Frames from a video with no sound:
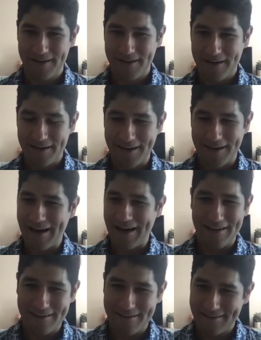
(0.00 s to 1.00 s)
a
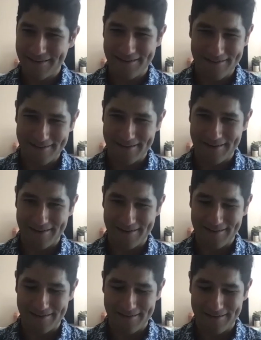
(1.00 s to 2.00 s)
guide that,
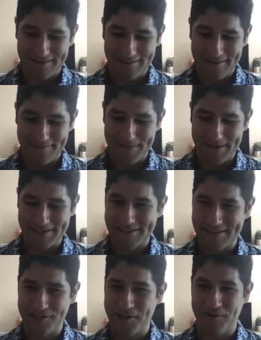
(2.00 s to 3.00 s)
uh, that makes
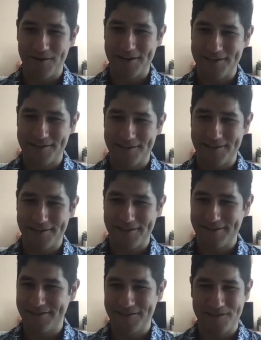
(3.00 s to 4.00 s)
the
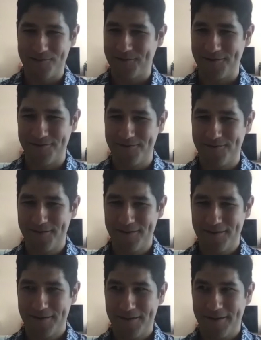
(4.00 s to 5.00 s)
generation just sort of
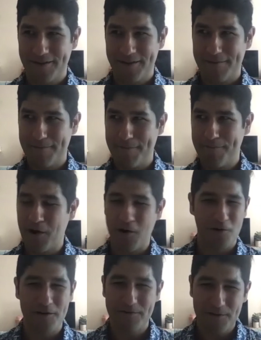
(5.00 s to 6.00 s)

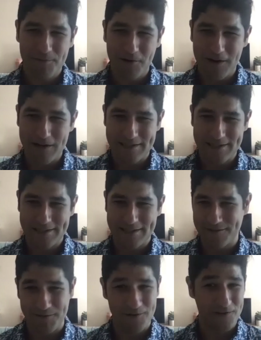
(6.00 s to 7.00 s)
part of the process
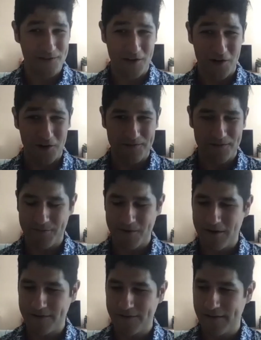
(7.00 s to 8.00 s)
as opposed to all of the
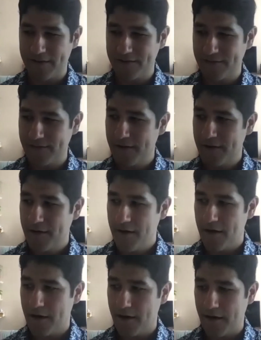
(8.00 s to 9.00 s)
process.
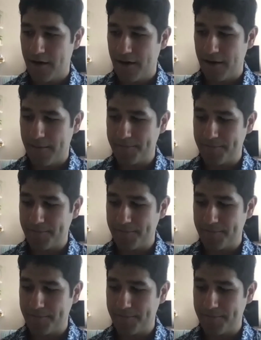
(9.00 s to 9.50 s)
Um,